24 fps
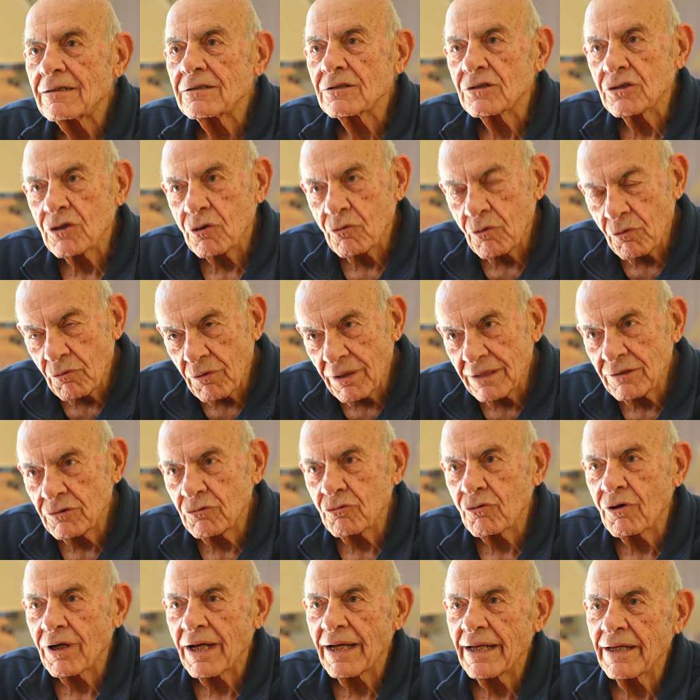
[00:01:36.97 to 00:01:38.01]
So we went
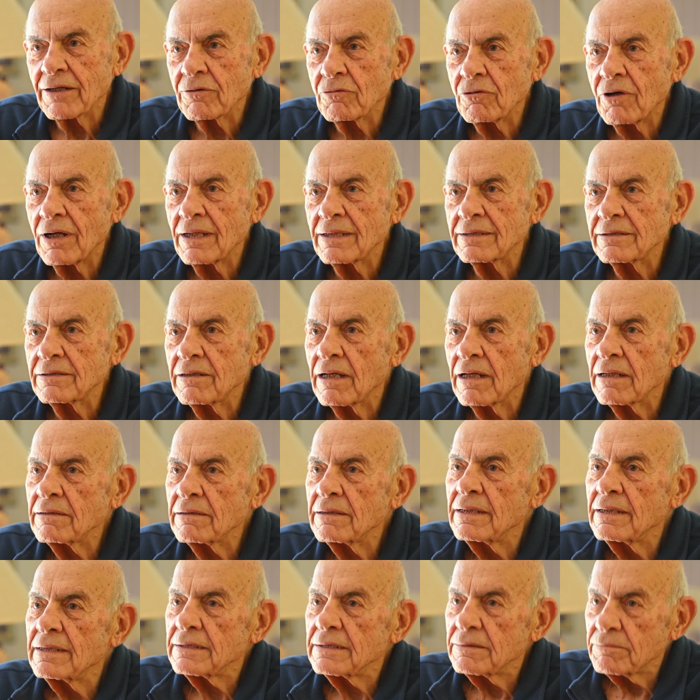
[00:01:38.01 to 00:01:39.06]
to Cairo and they
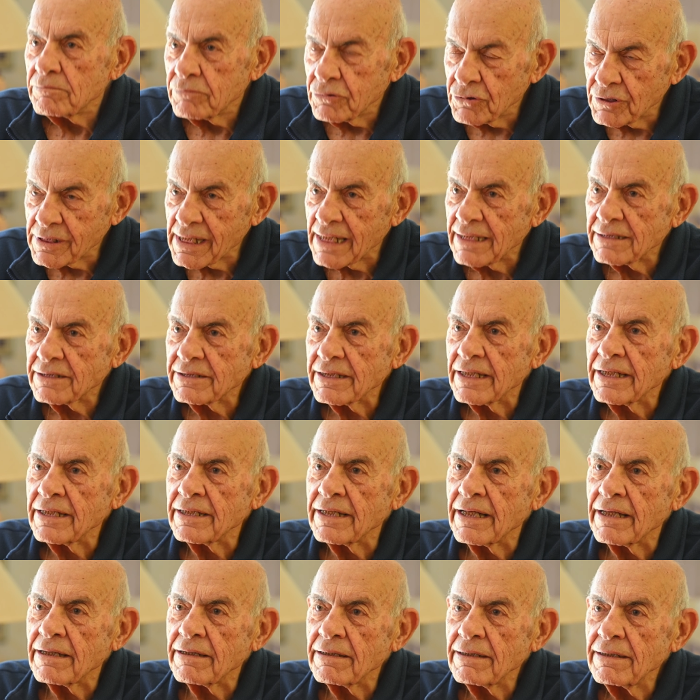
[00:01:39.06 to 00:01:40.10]
put us in
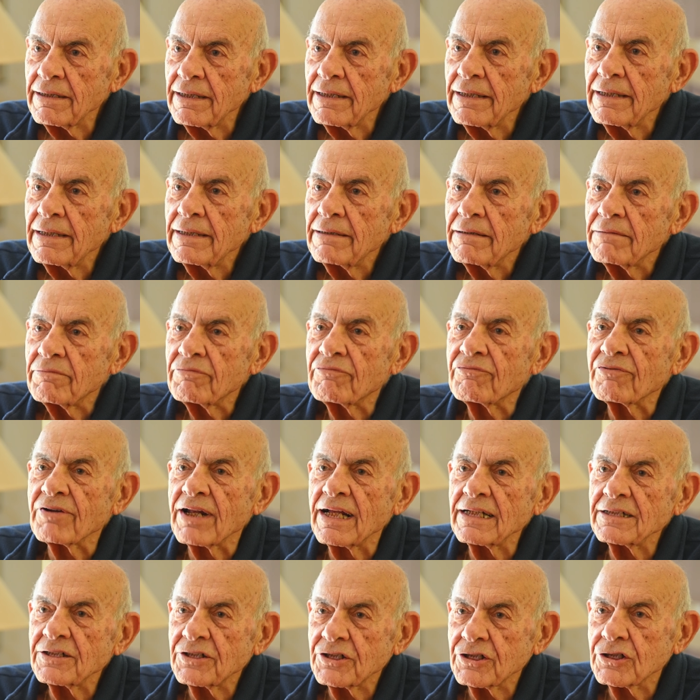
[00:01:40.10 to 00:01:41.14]
a
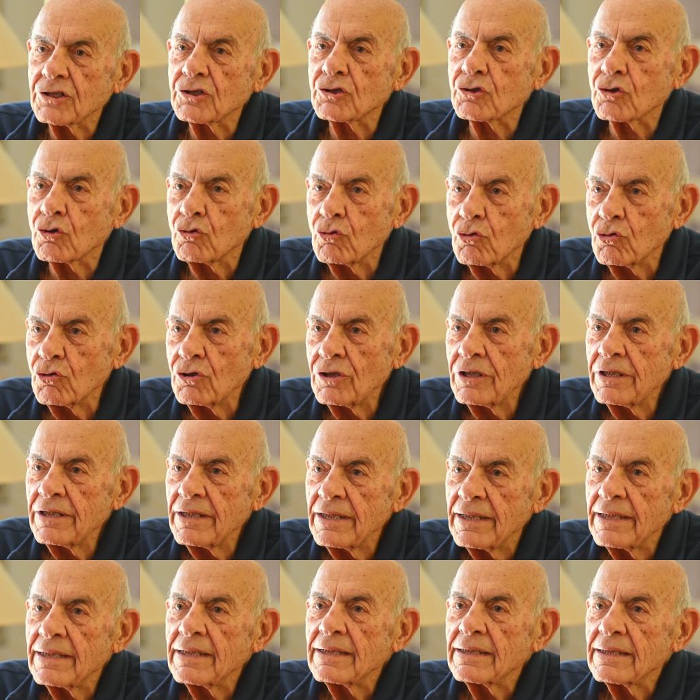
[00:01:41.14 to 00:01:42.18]
French school,
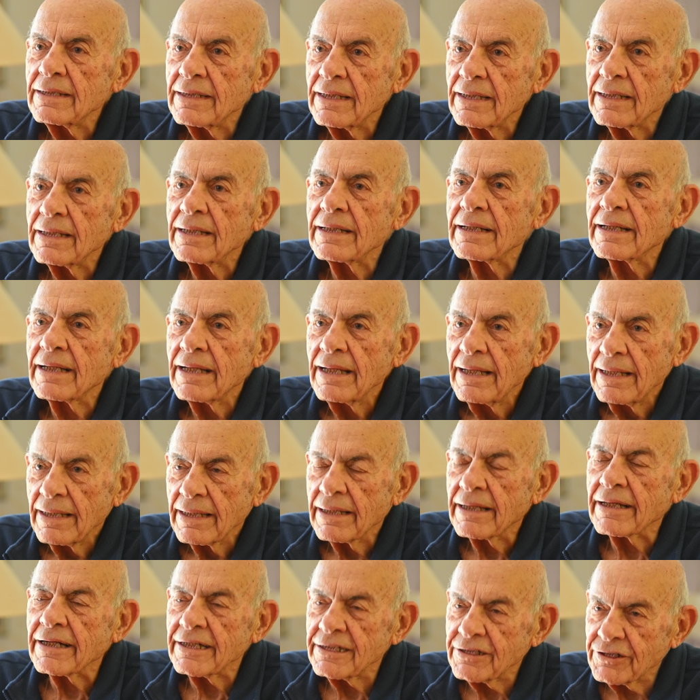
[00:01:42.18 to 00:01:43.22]

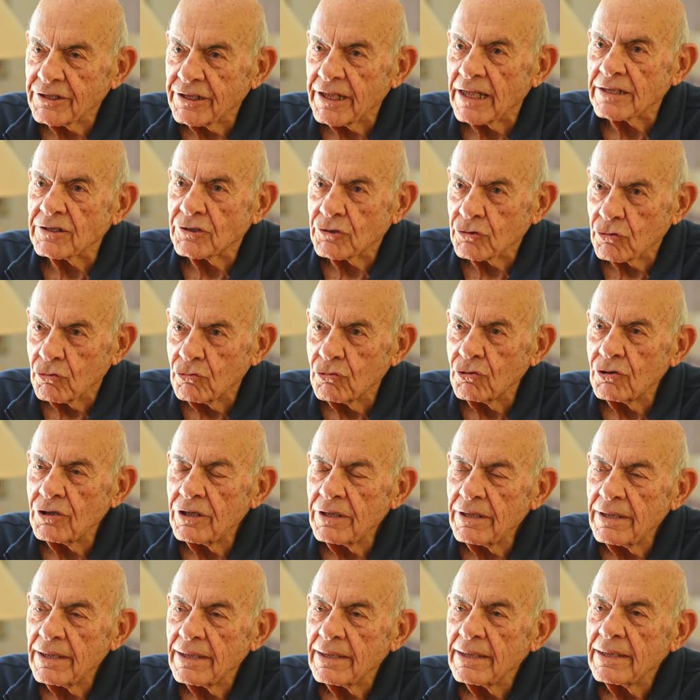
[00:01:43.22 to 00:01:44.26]
Christian school,
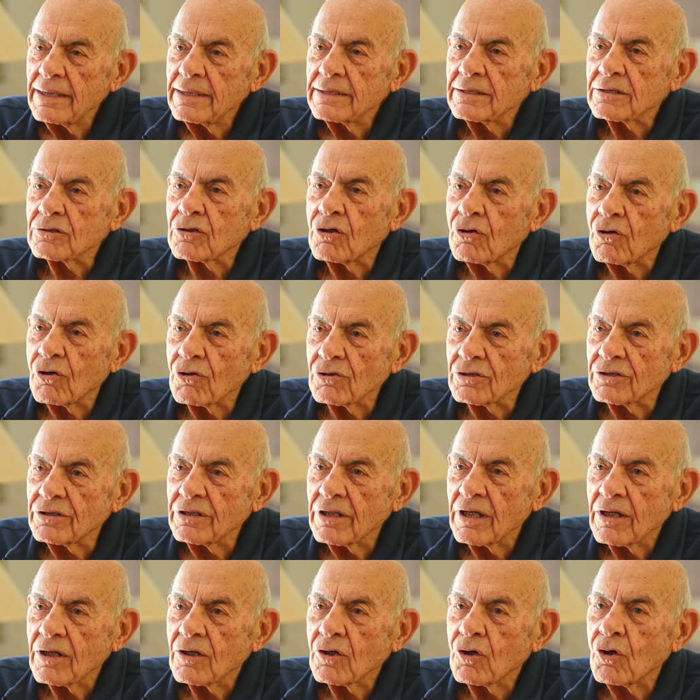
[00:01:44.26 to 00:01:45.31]
called
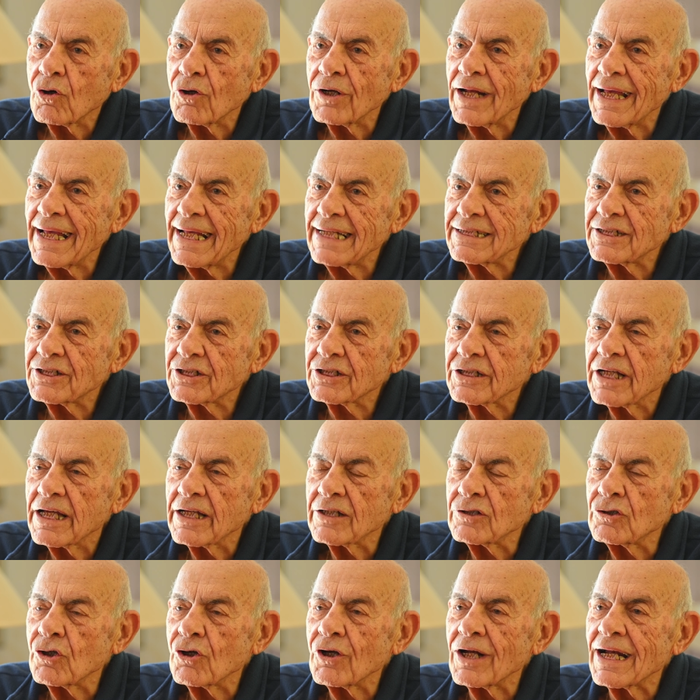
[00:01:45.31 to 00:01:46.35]
Collège
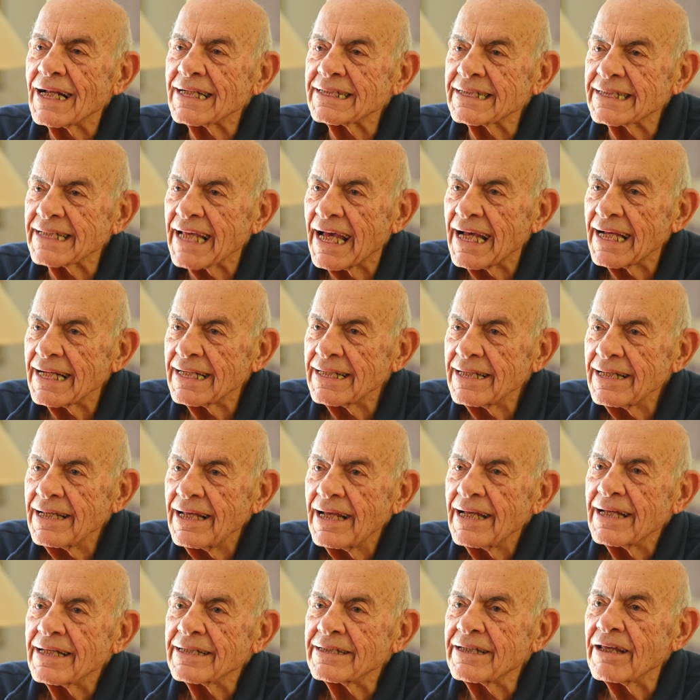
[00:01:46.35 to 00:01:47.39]
de la Salle
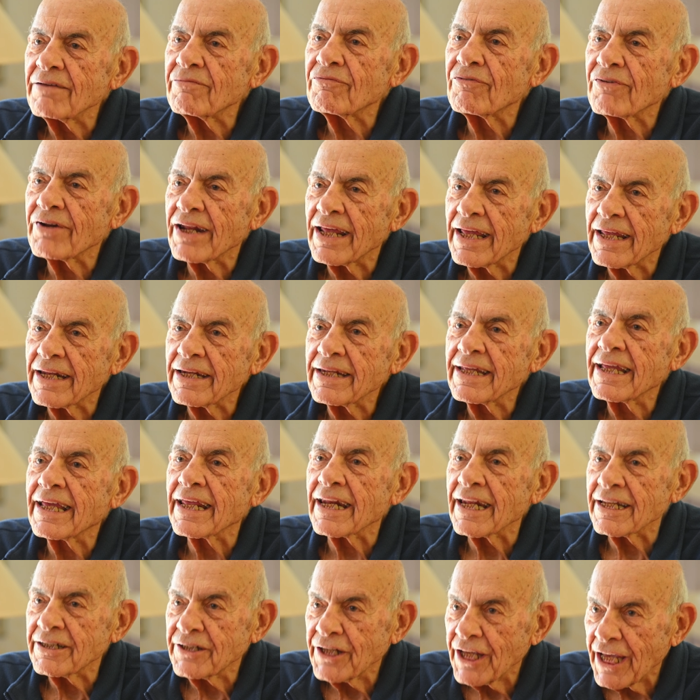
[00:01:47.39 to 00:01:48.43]
des Frères
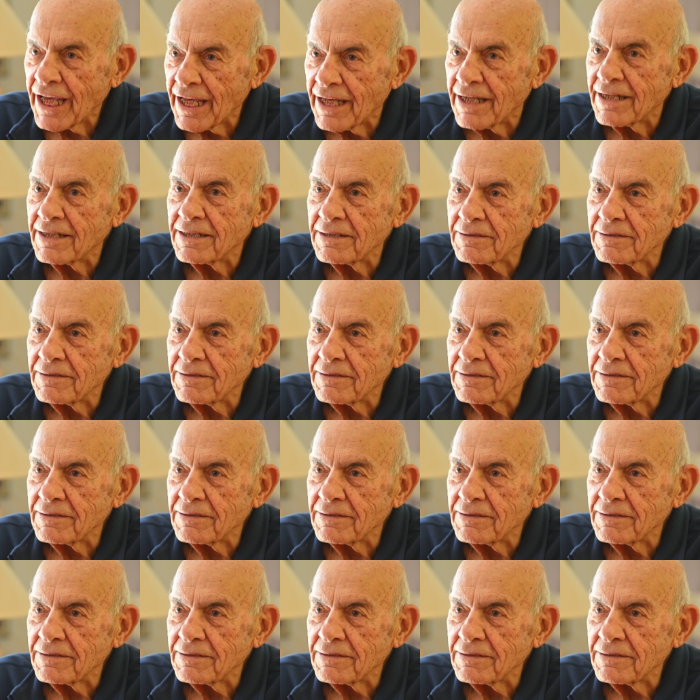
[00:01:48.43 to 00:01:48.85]
Chrétiens.